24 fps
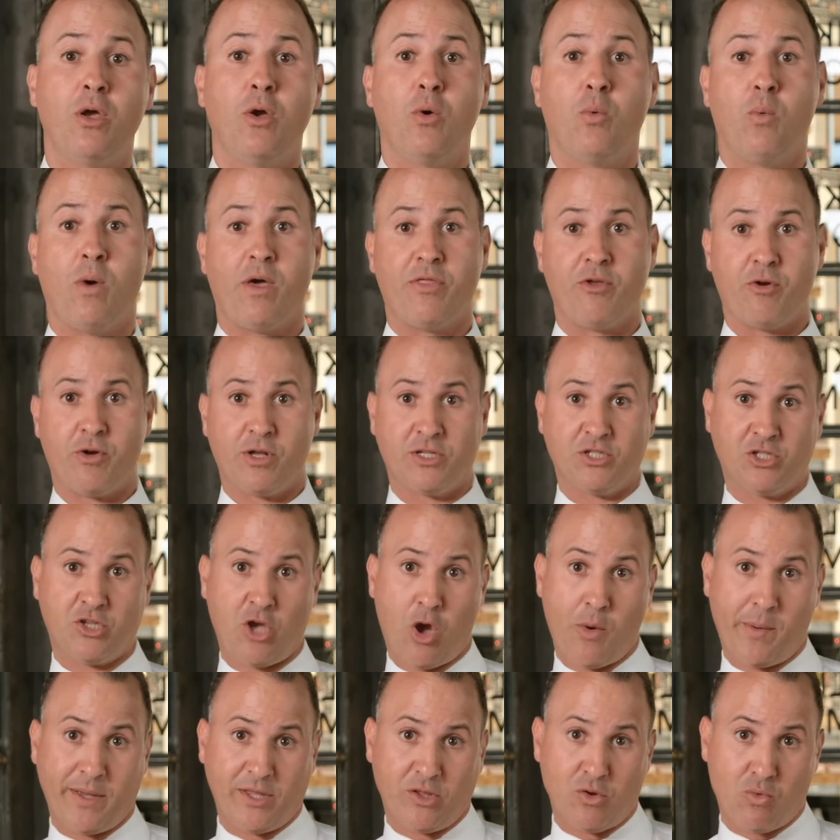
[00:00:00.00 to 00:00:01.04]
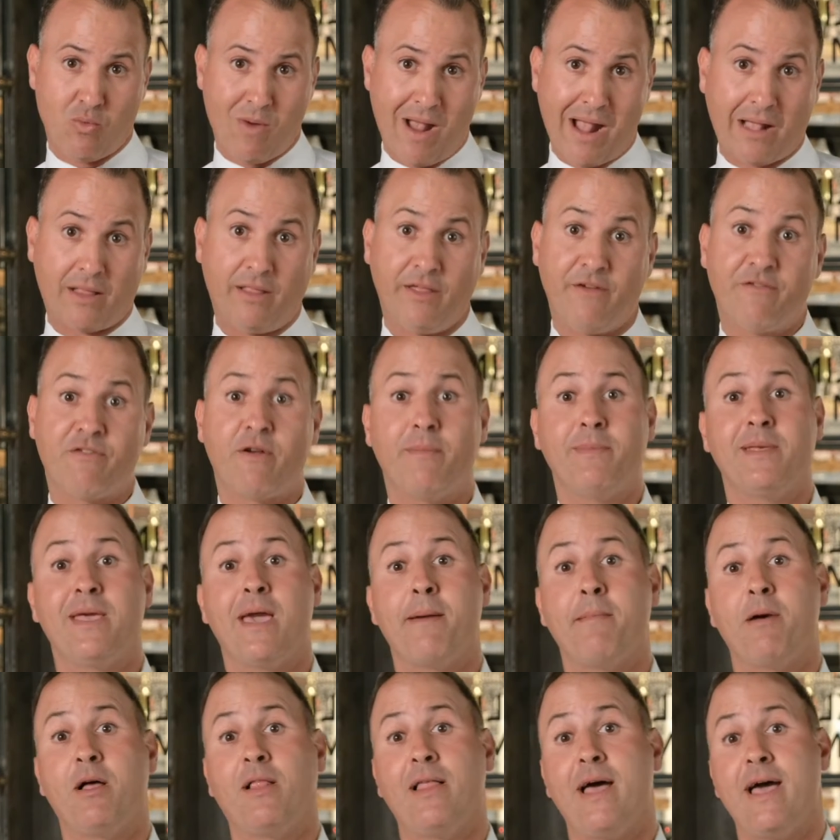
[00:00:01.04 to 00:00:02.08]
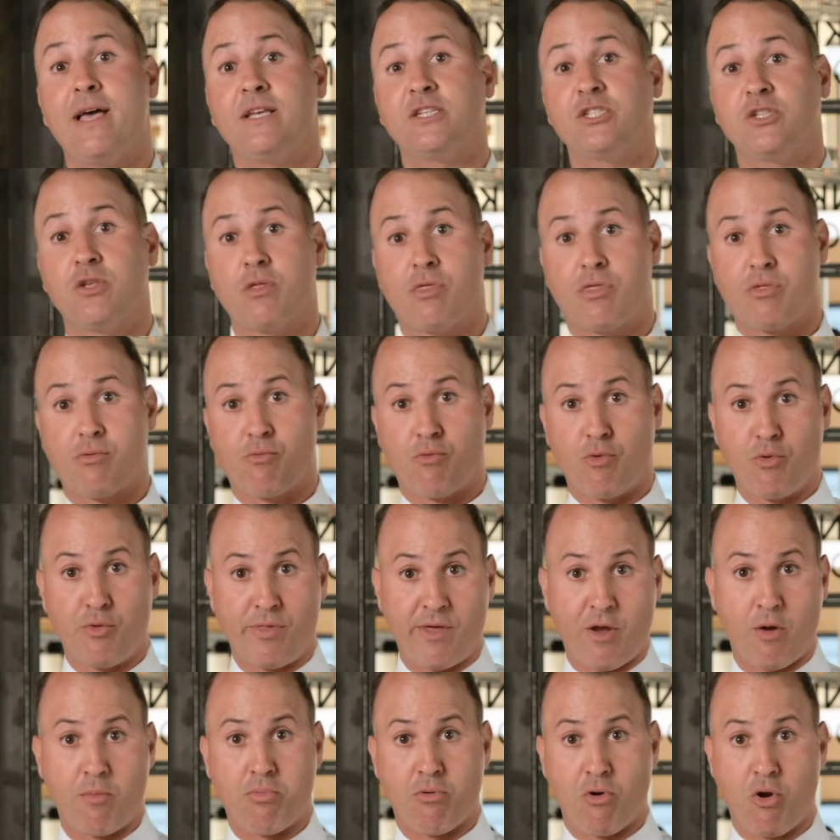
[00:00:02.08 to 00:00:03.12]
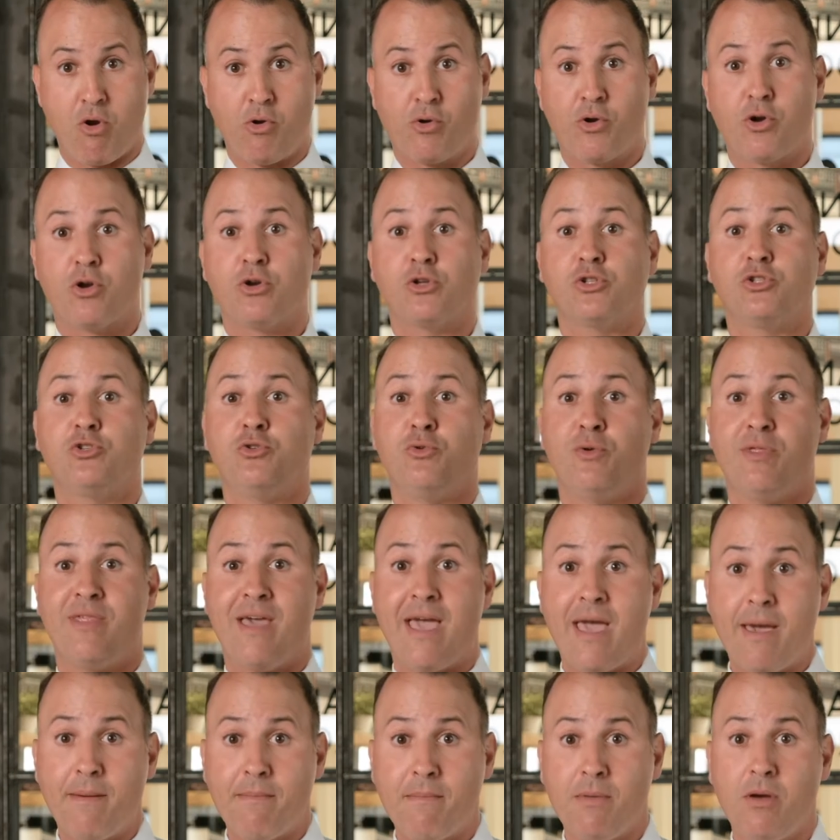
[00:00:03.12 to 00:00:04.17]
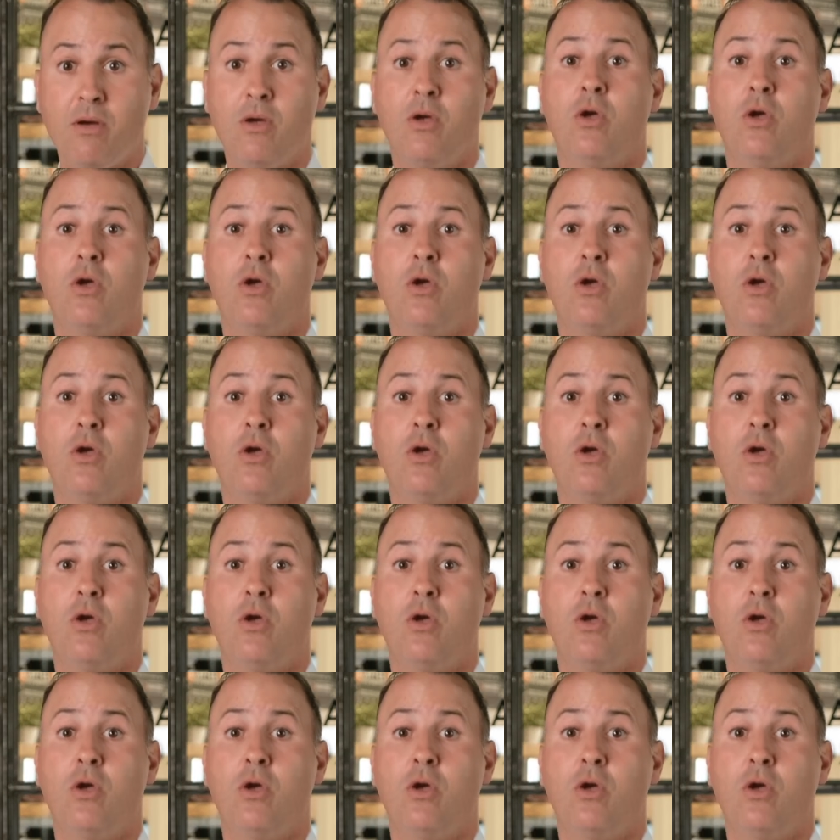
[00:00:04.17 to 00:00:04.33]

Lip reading: whether it's going directly from the MLS through their broker to them